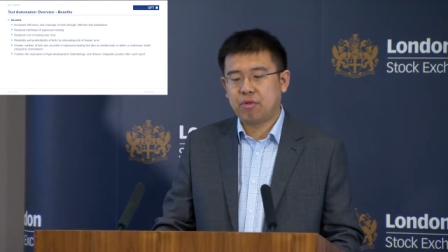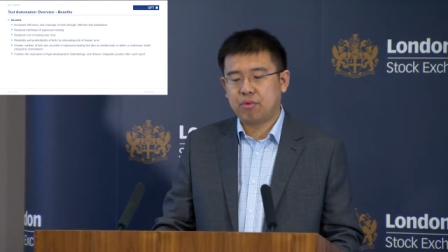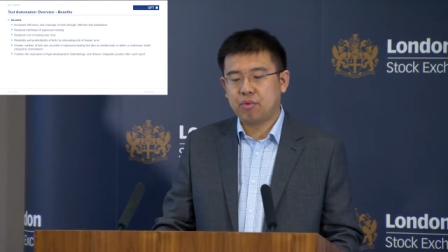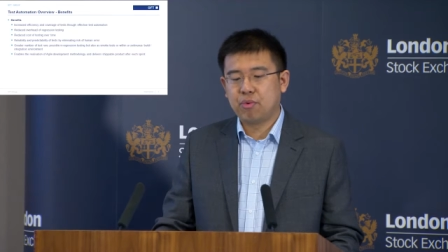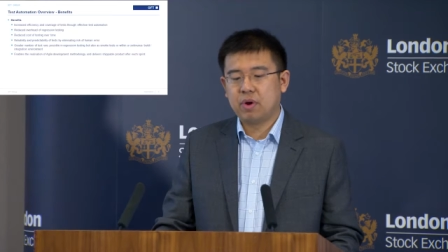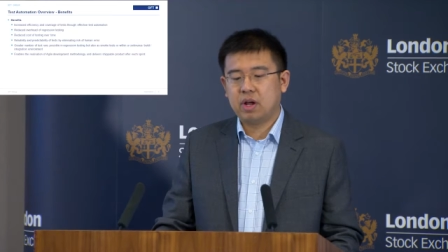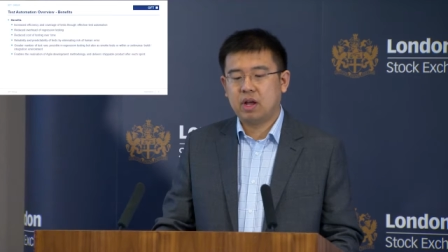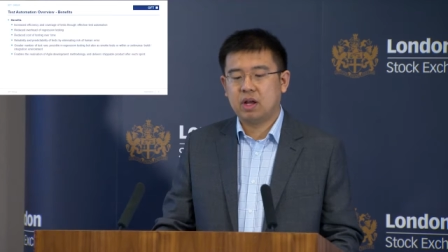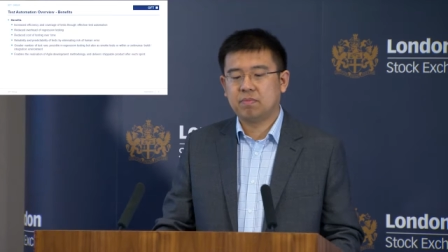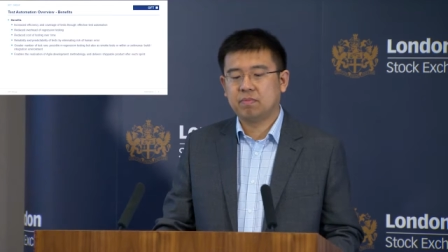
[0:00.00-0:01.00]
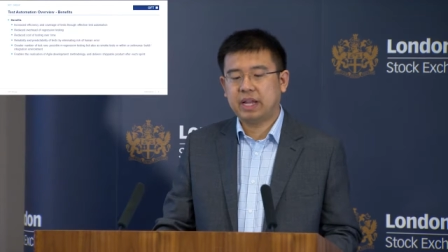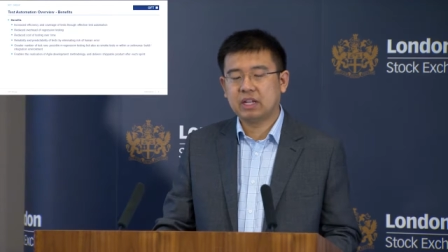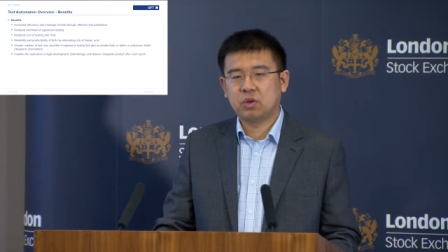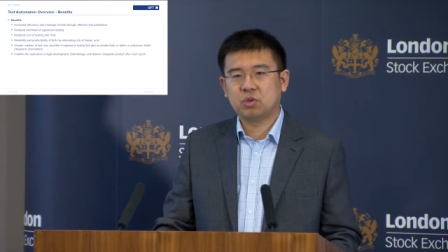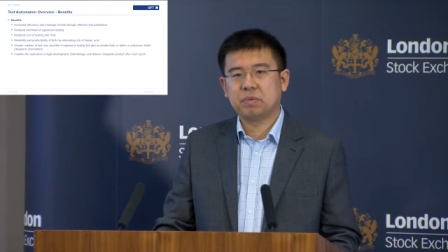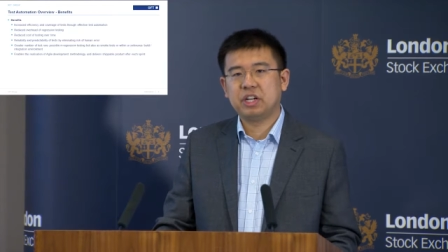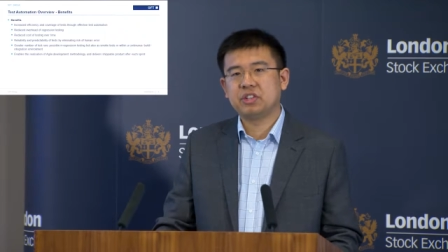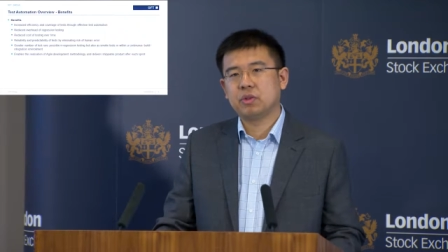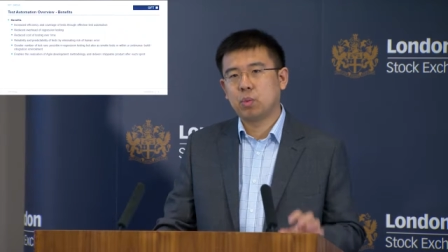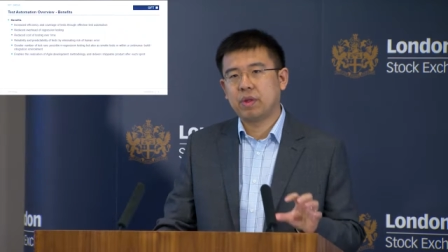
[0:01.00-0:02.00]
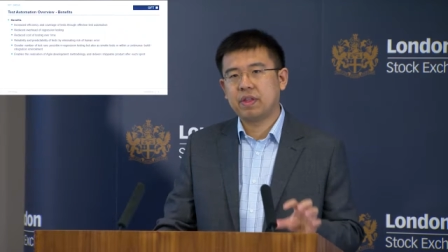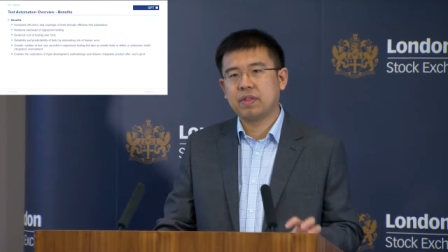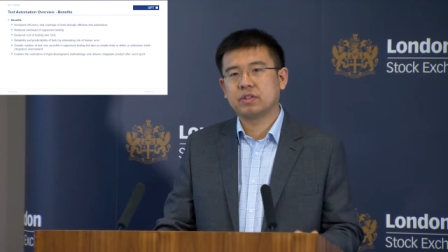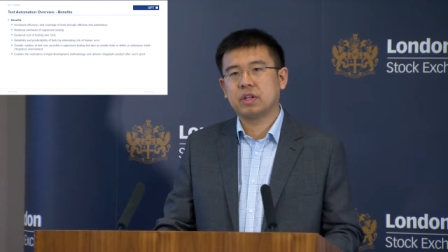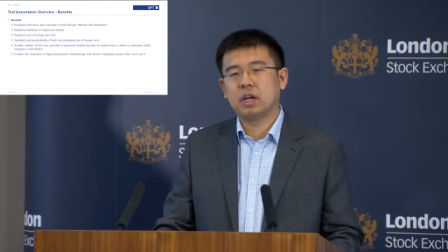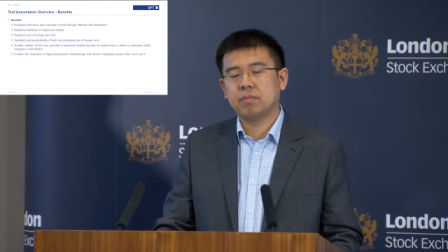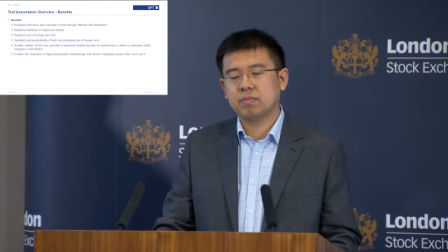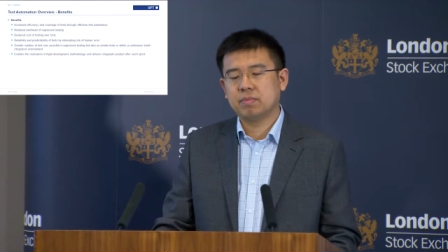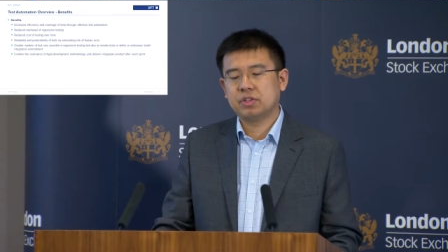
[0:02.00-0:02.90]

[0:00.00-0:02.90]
through um, test automation within this um,